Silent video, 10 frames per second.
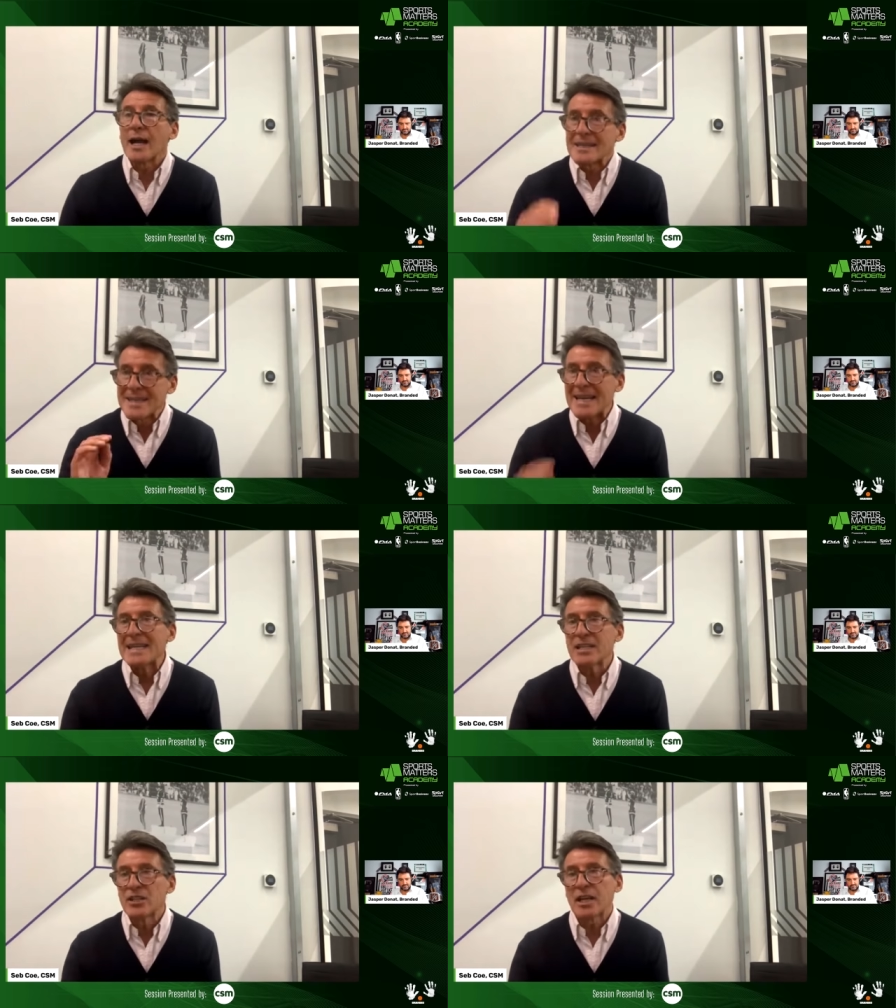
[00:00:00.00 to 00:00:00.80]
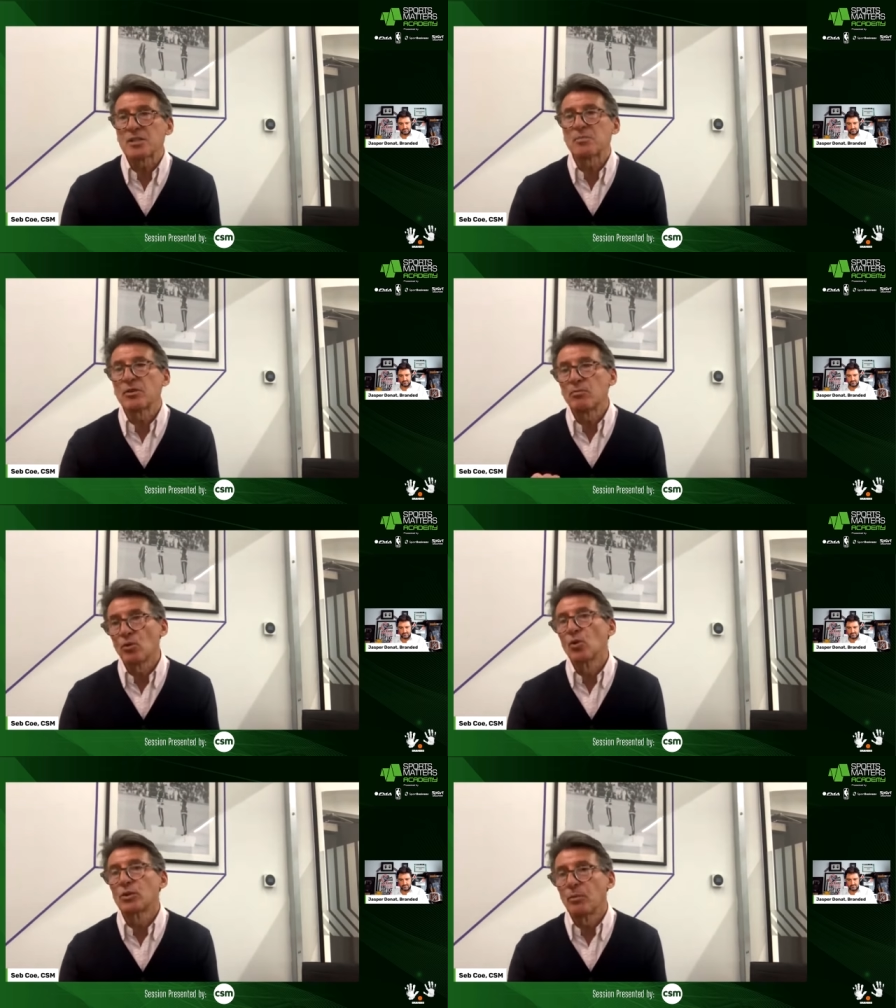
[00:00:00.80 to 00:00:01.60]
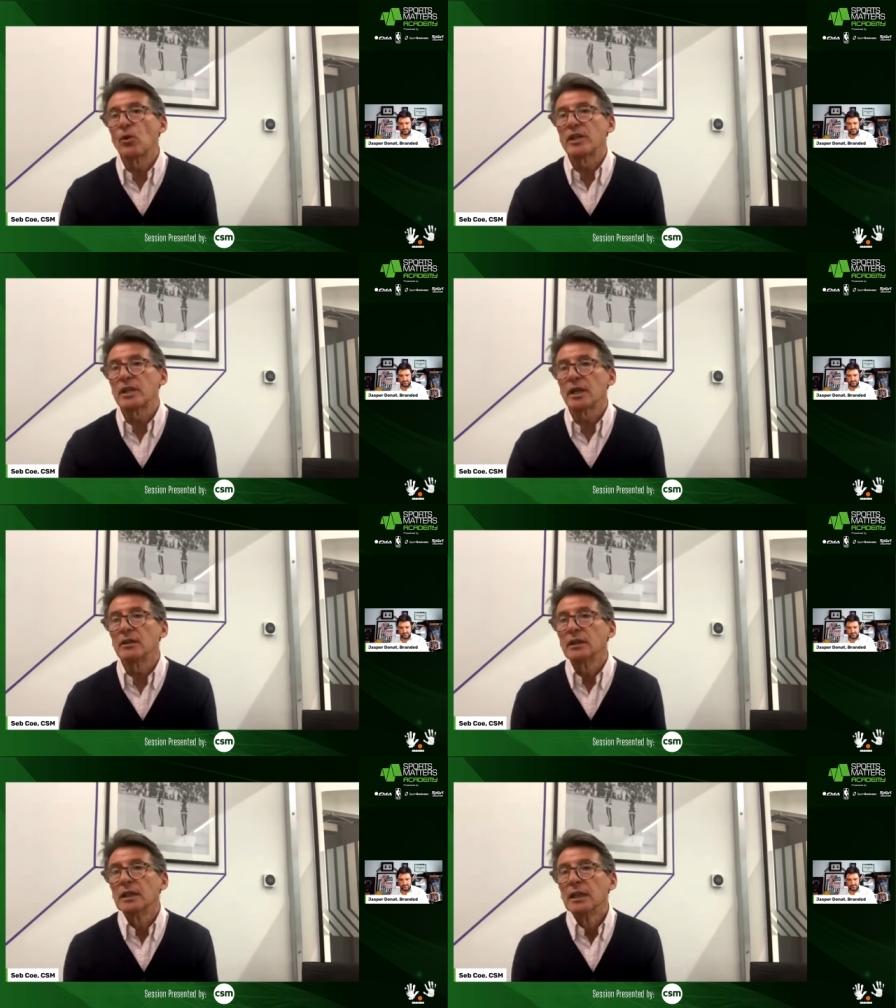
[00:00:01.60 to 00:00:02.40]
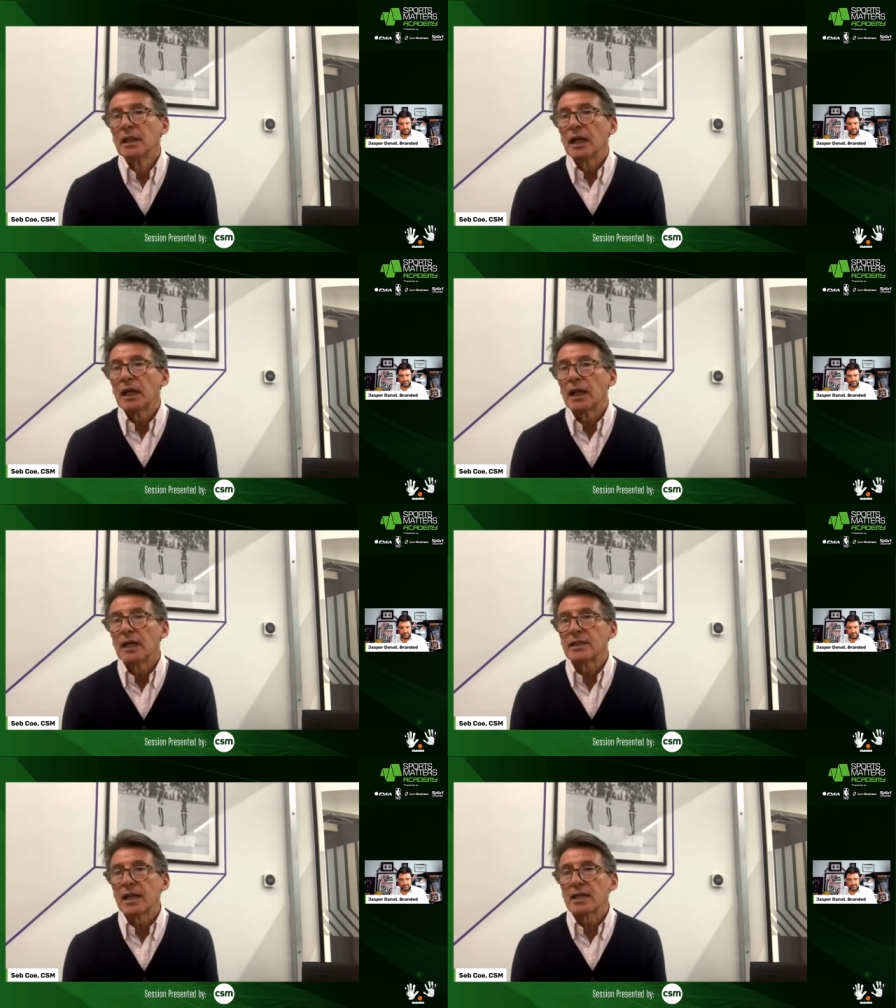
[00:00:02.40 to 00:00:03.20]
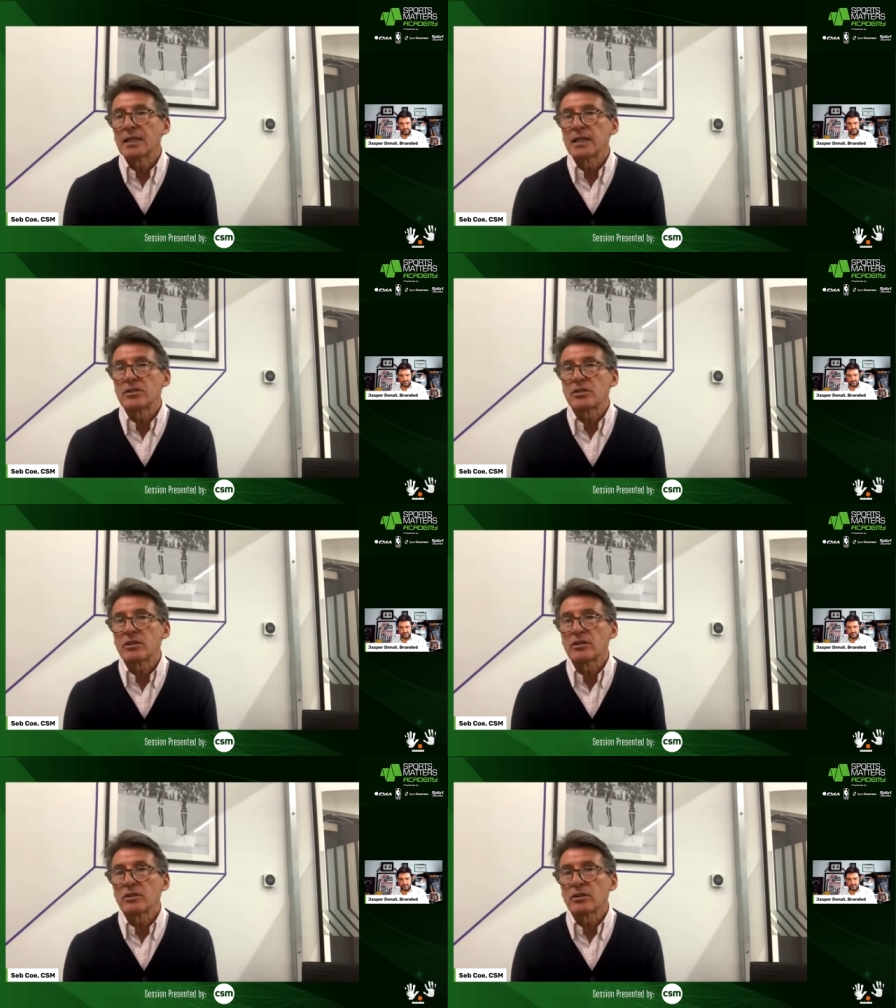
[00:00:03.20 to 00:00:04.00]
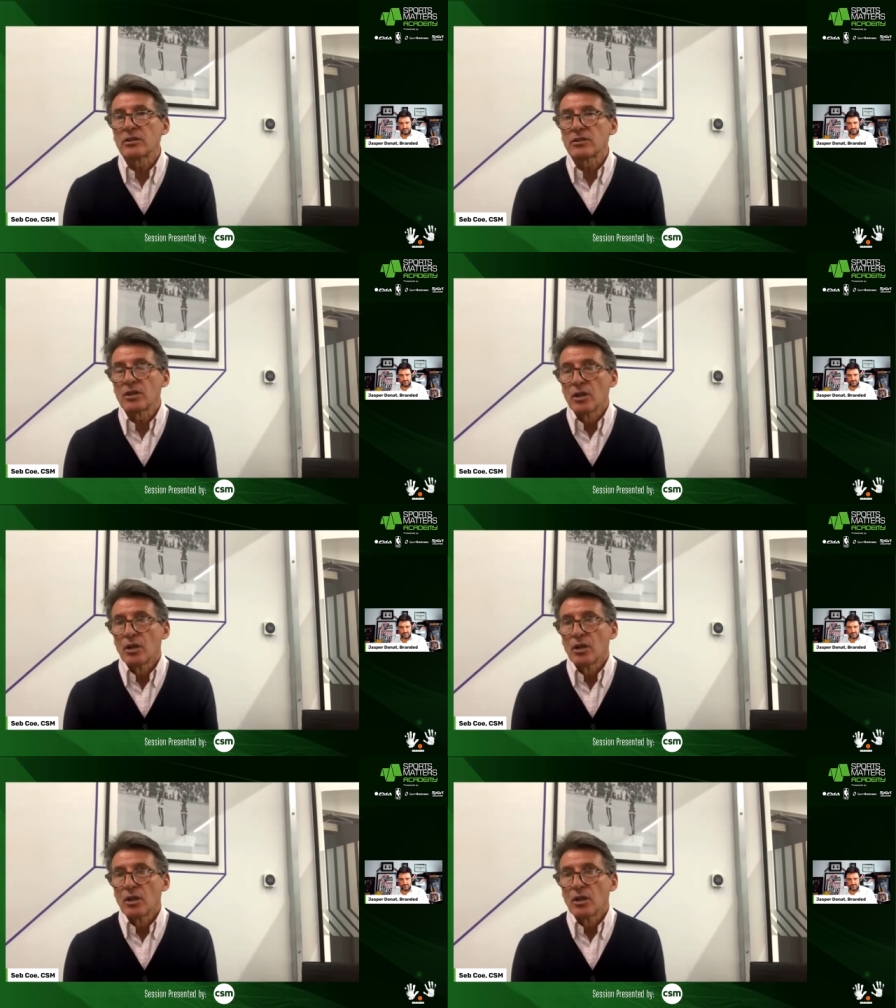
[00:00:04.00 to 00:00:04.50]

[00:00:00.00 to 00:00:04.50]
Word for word: I take Jasper the broader point though, uh, and that is that